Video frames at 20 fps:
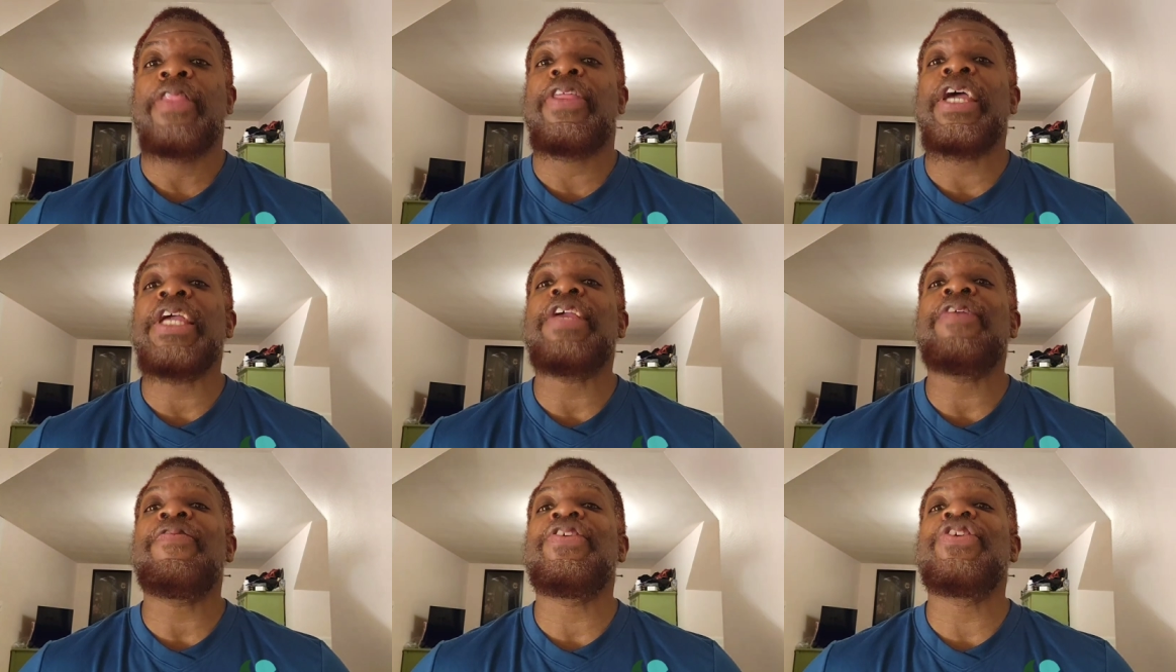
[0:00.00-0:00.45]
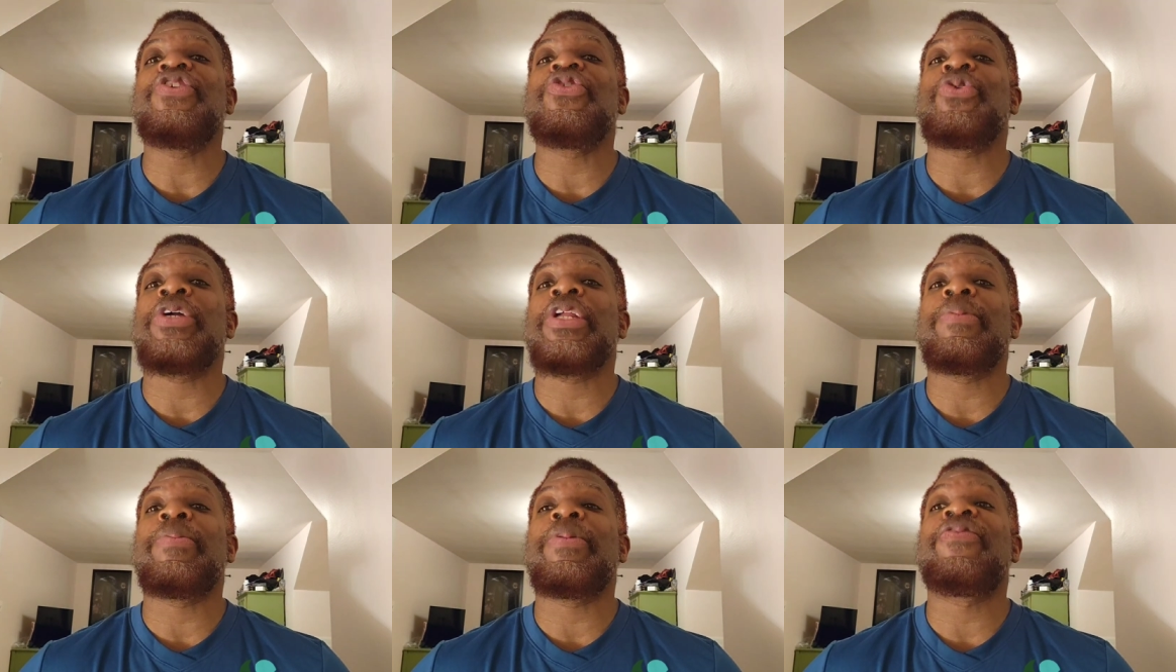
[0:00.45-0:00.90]
Thank you for
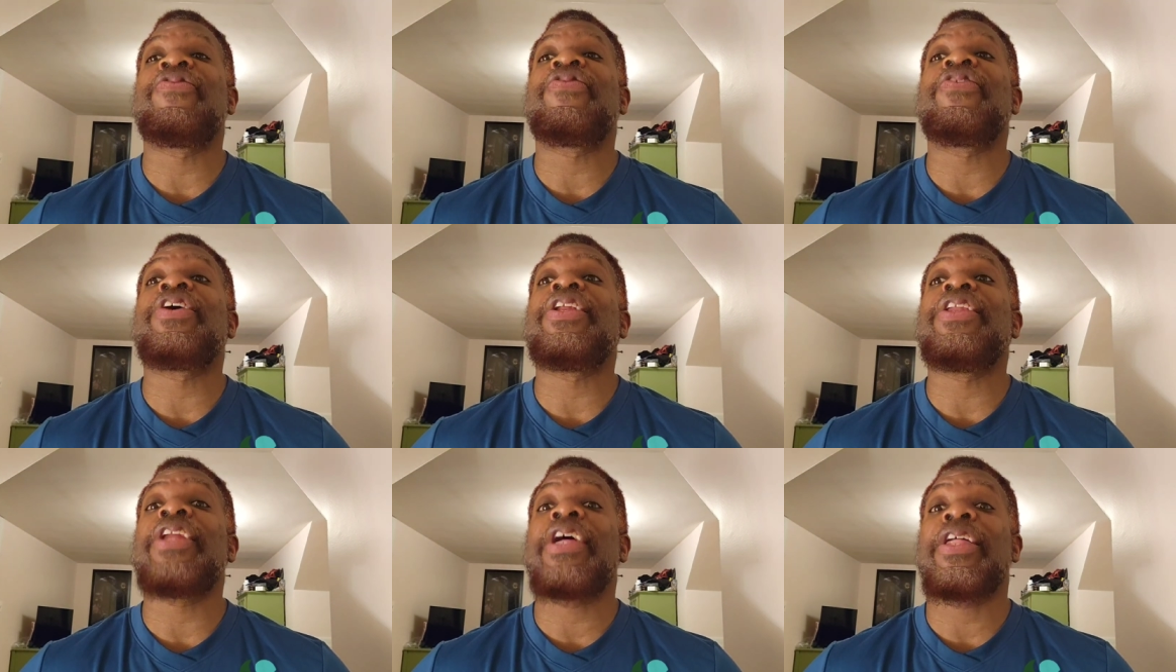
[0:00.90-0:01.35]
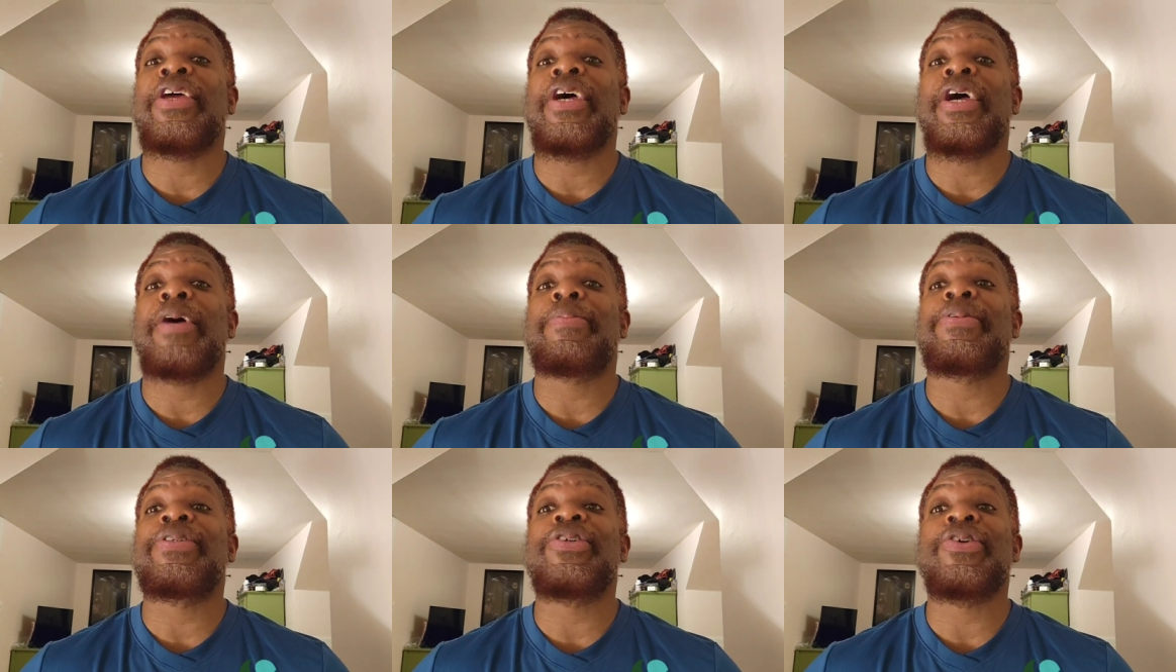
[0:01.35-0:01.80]
joining me for
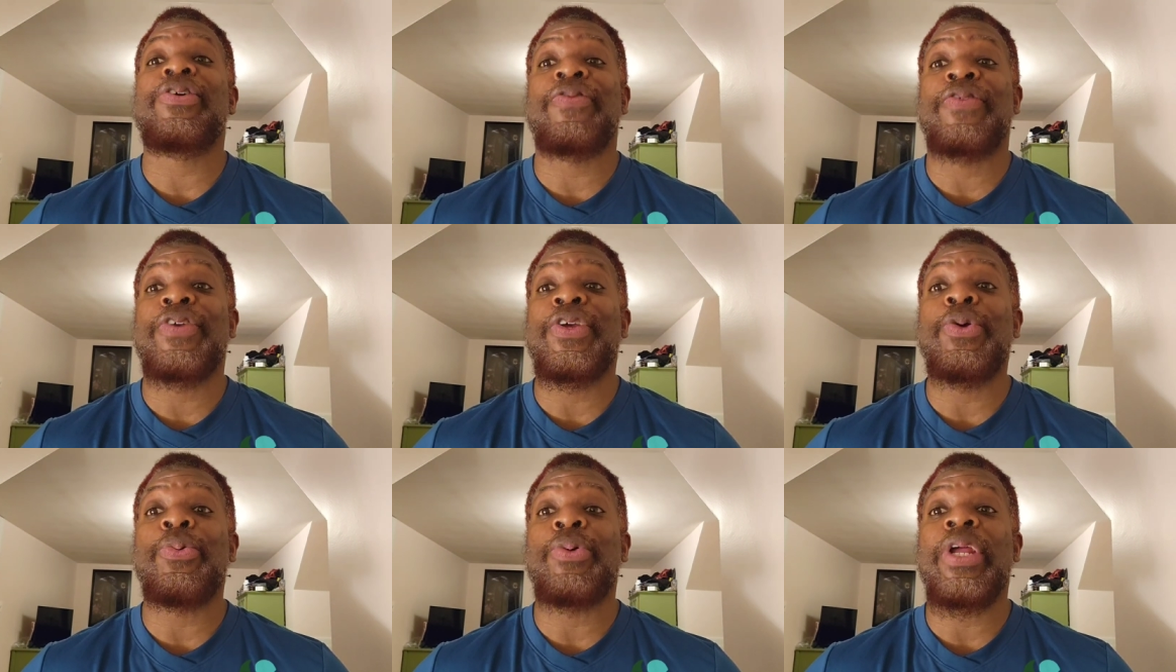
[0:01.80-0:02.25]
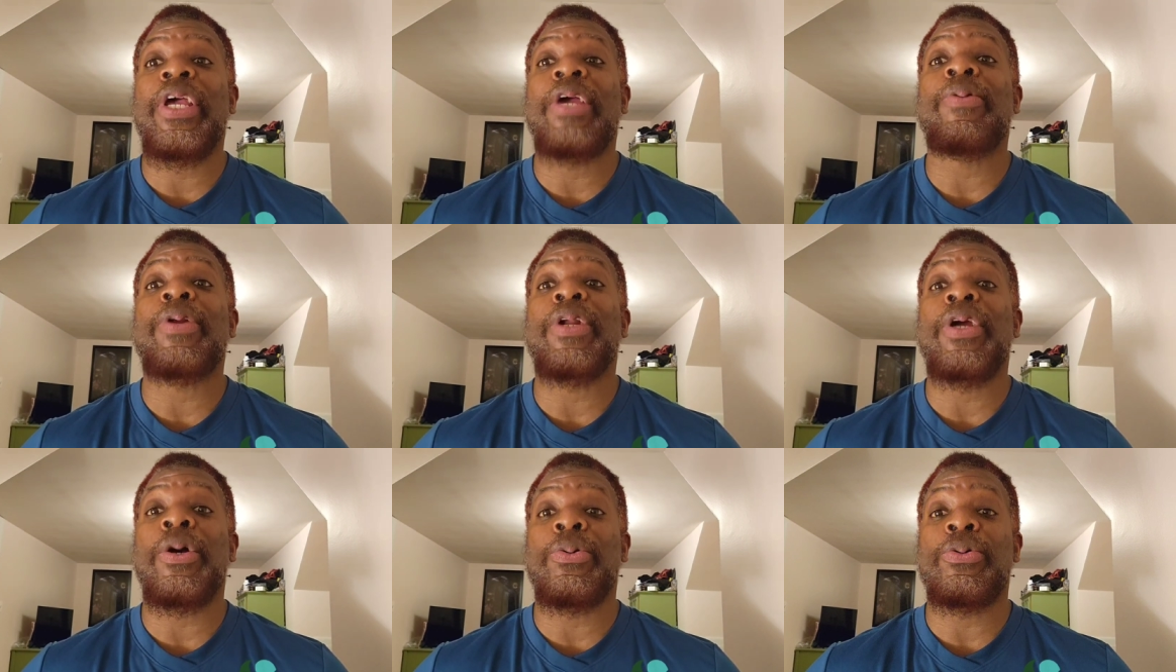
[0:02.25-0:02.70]
another episode of Q&A
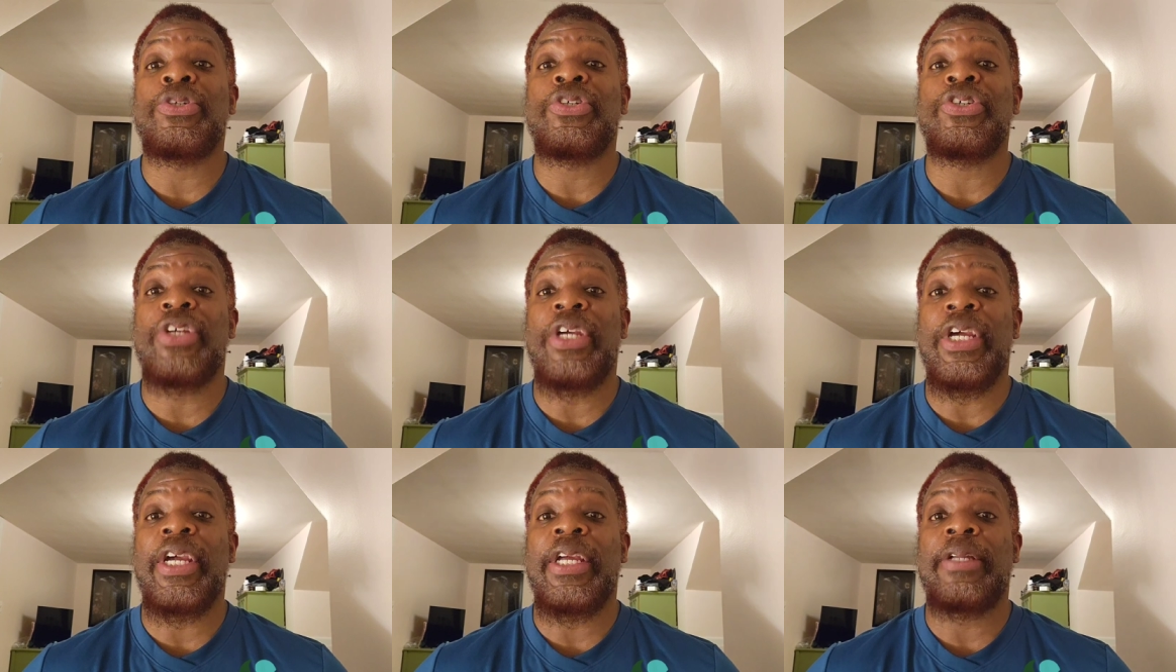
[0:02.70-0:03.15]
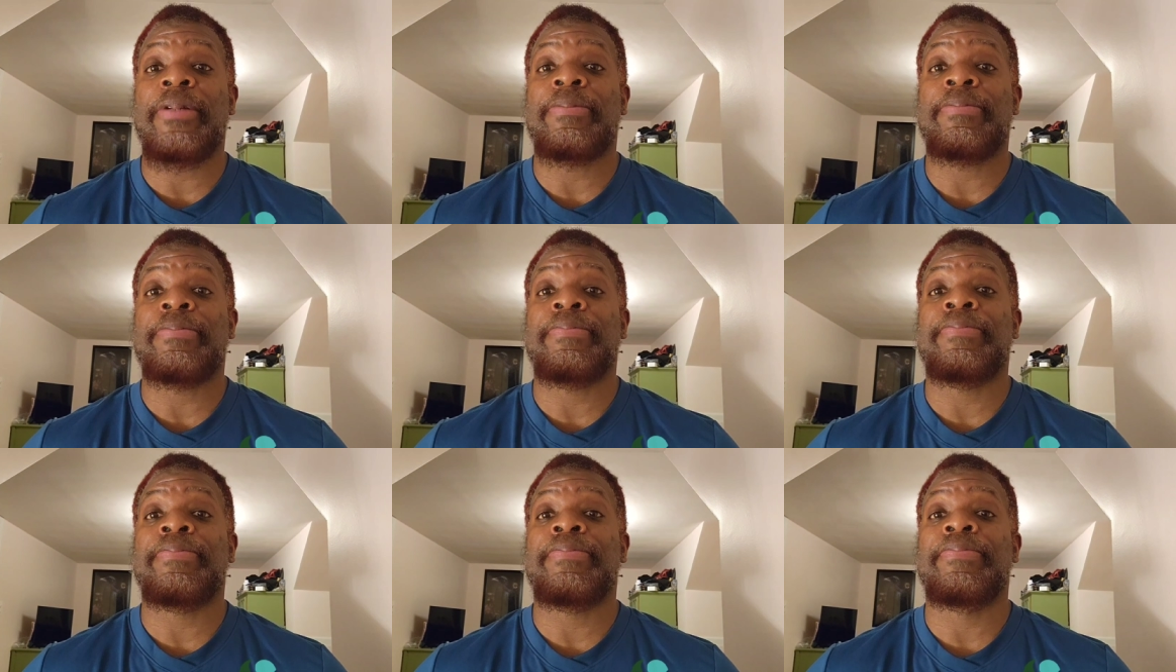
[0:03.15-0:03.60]
with Coach Jay.